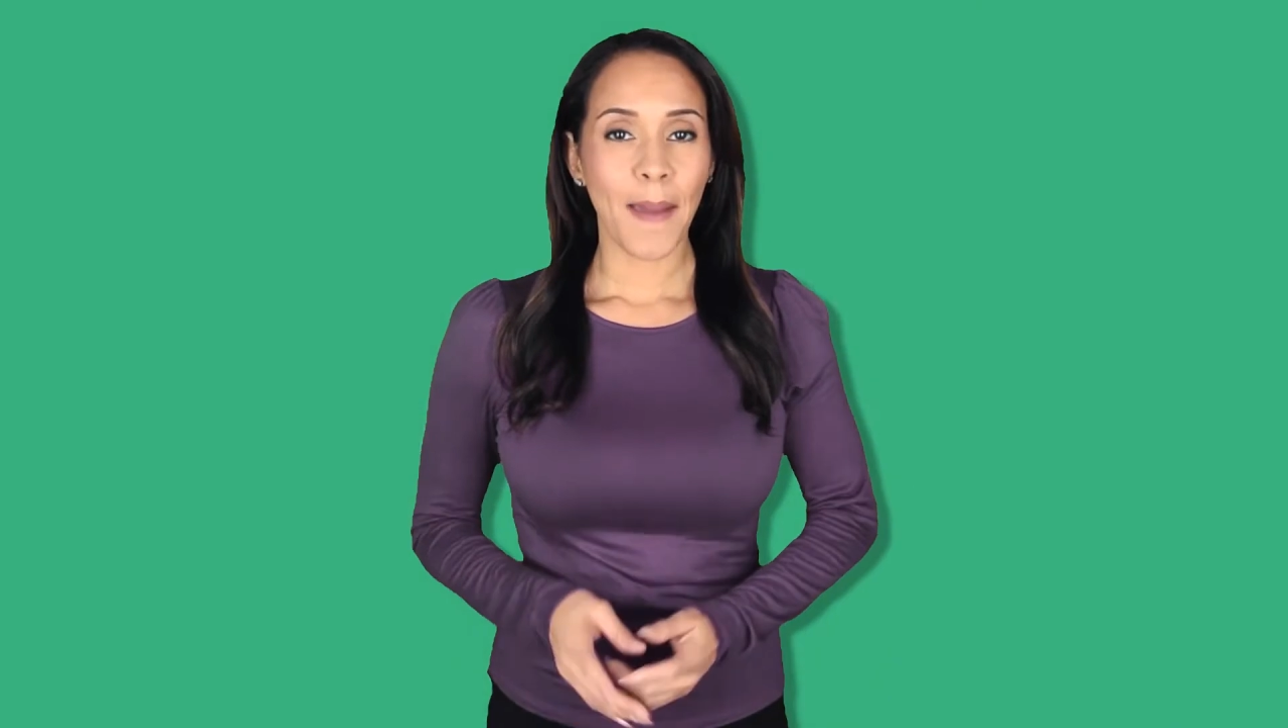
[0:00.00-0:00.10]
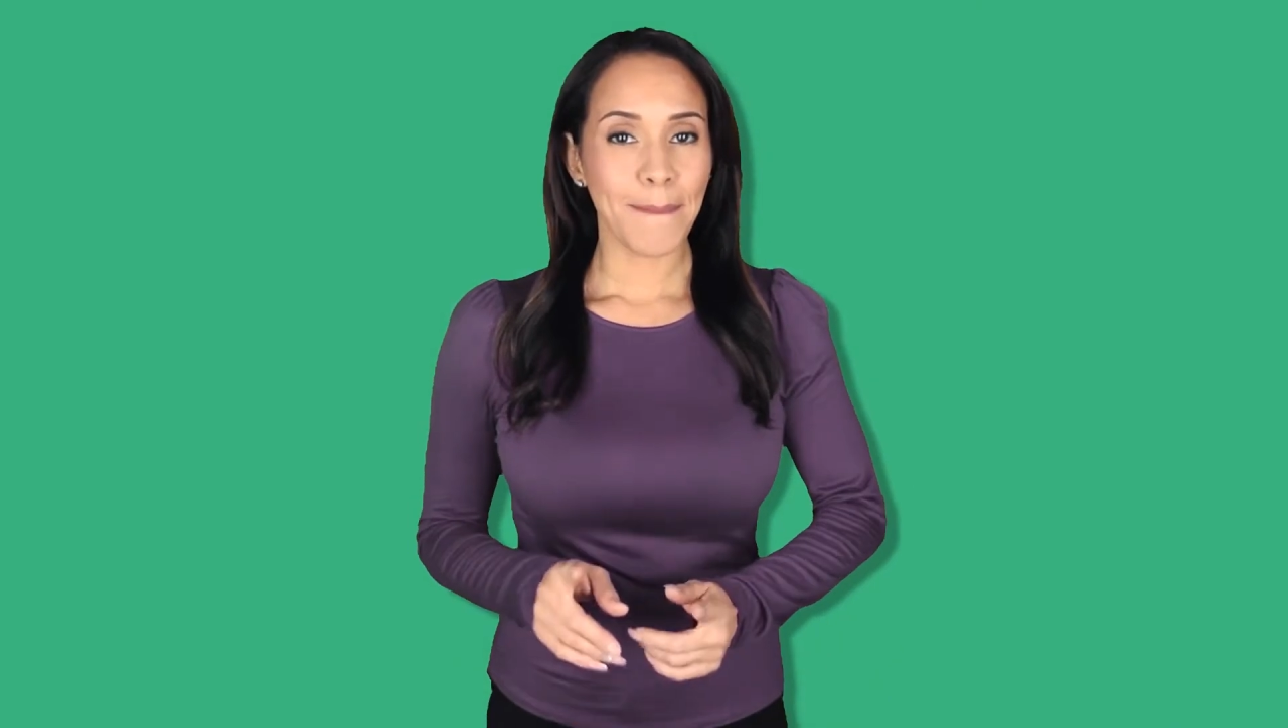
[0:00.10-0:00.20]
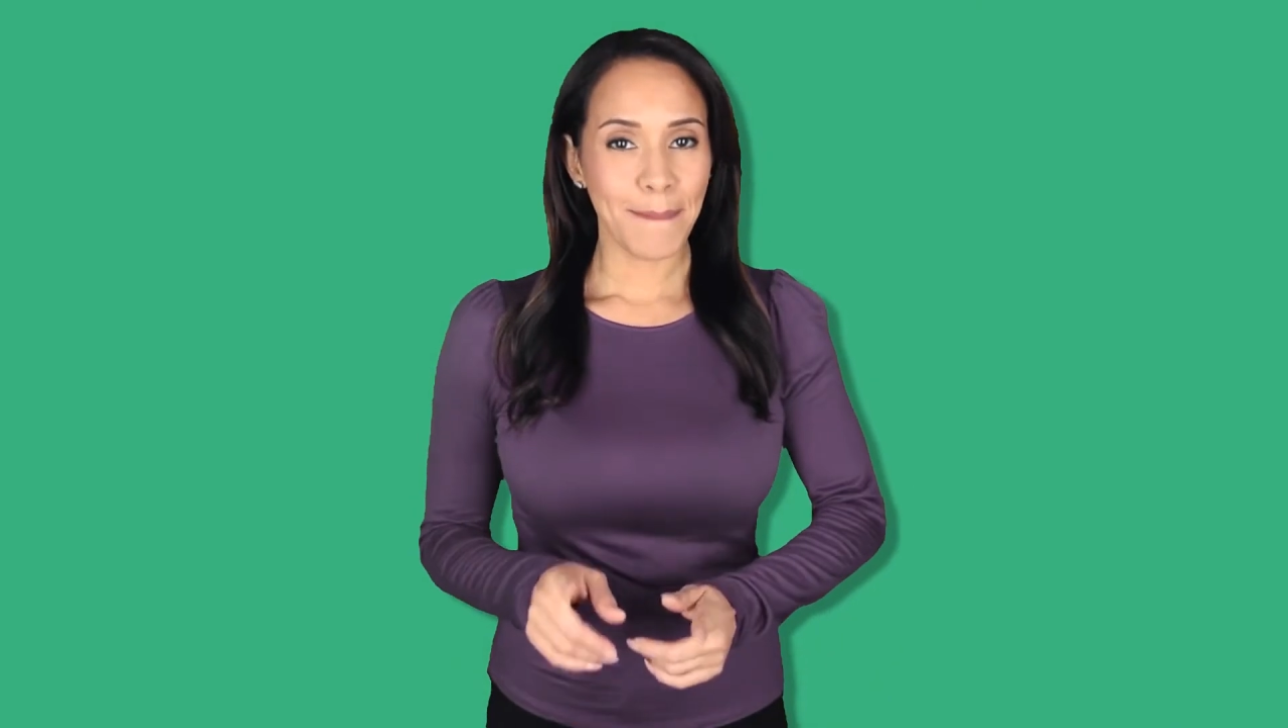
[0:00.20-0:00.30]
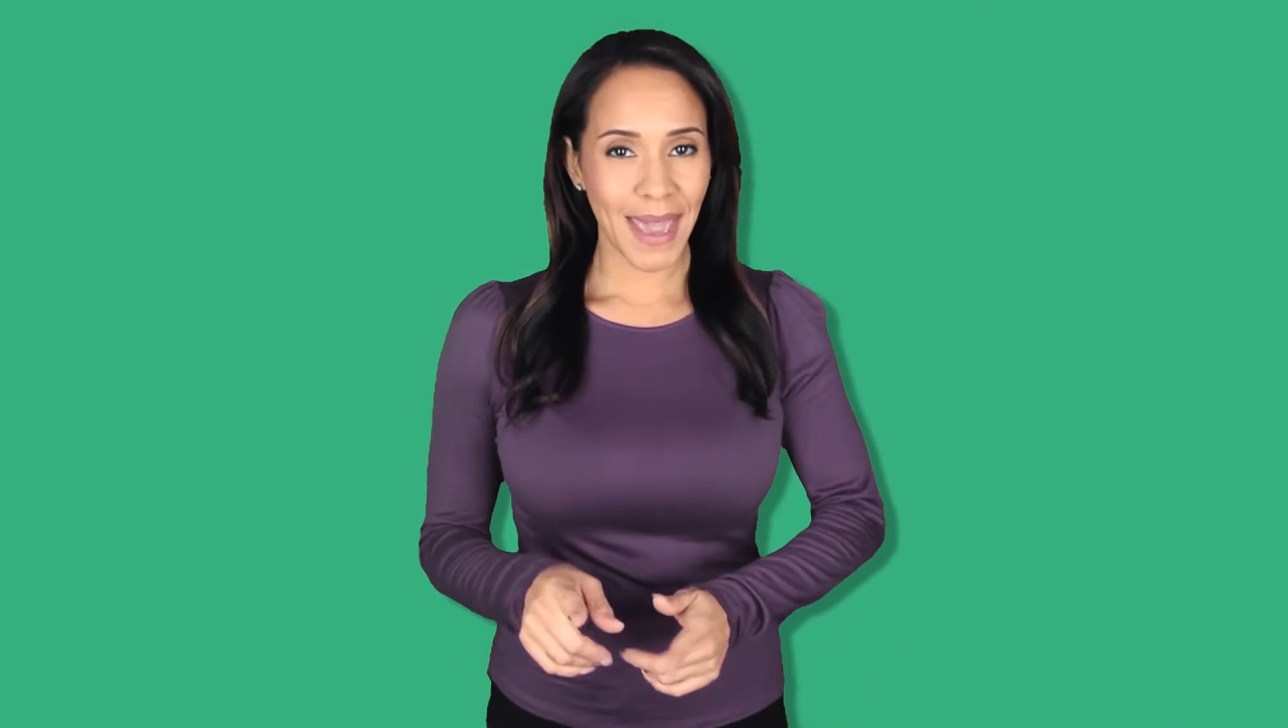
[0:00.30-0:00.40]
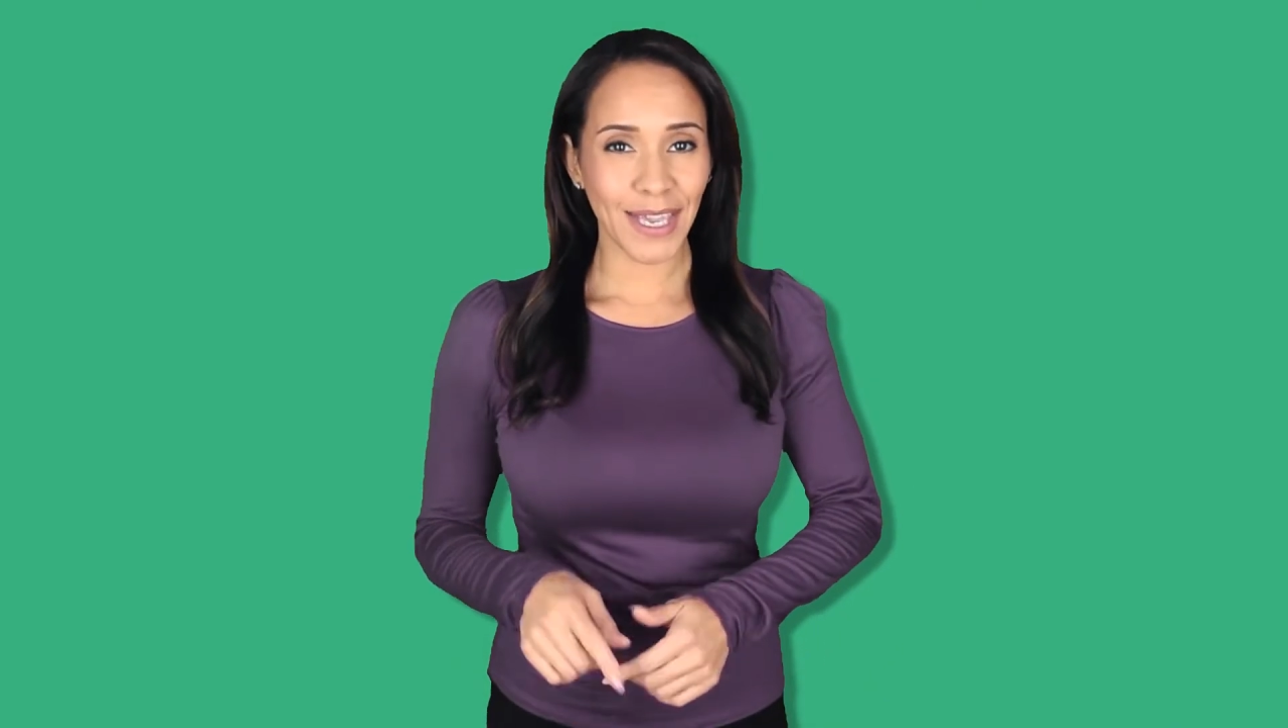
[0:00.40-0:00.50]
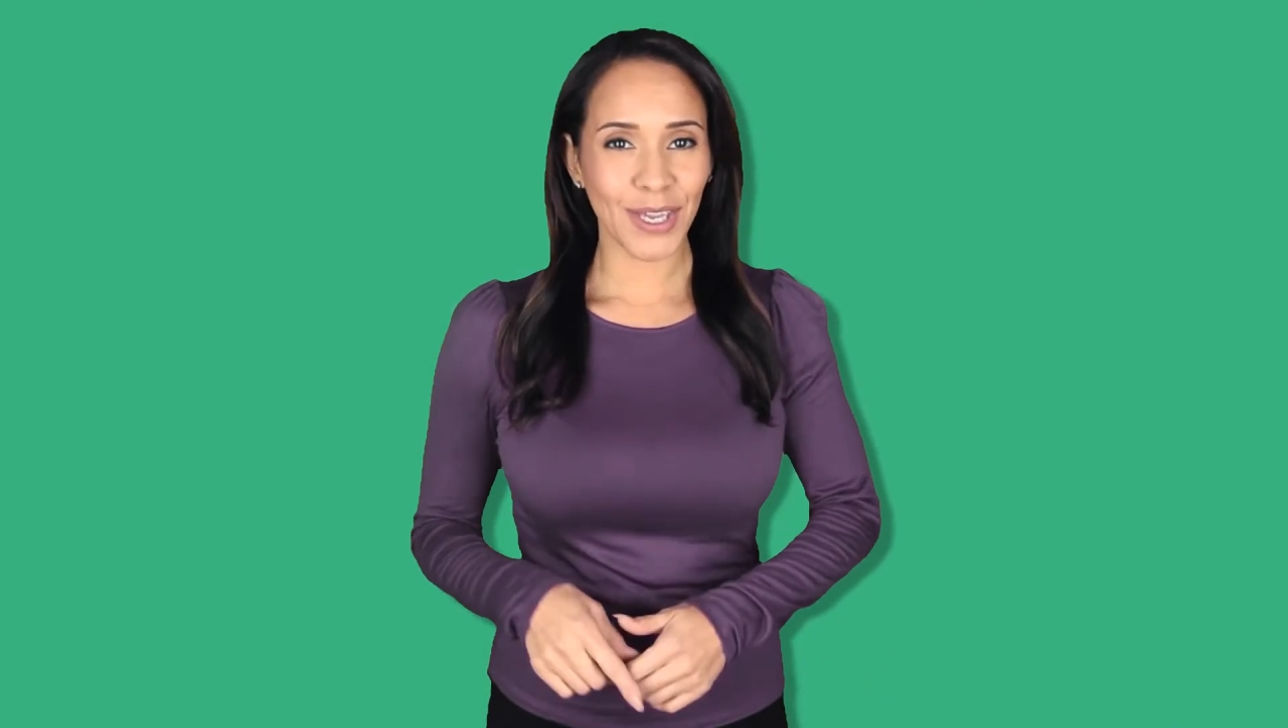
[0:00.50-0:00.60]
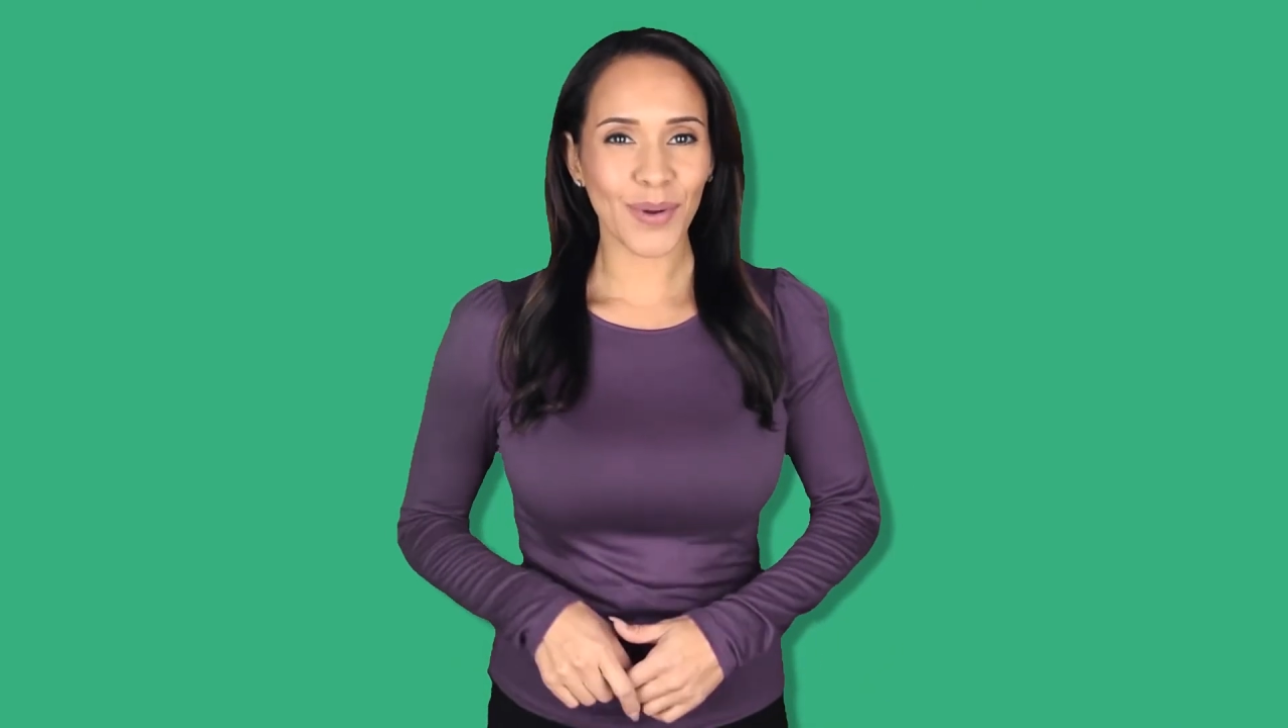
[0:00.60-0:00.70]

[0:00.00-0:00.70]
Make your